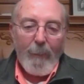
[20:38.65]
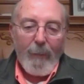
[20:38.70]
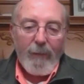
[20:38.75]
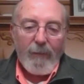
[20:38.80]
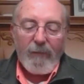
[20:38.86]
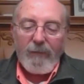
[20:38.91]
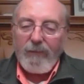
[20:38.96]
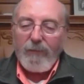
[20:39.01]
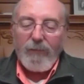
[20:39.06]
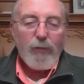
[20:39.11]

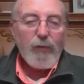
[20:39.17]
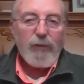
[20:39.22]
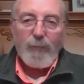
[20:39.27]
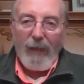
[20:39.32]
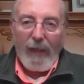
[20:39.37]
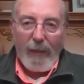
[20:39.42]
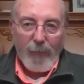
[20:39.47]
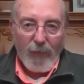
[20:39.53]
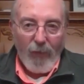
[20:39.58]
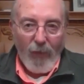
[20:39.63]

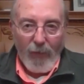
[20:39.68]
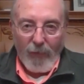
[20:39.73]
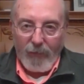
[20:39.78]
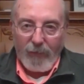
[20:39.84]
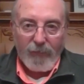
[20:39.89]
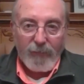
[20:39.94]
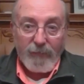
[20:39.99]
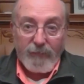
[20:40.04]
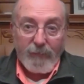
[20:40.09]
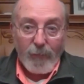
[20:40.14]
newspaper
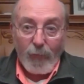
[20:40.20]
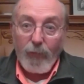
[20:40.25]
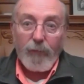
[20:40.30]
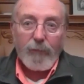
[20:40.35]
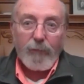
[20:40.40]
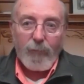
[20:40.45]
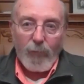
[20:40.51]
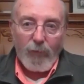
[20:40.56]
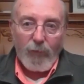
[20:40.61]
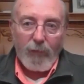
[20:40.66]
articles that
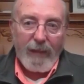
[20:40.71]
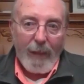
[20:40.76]
were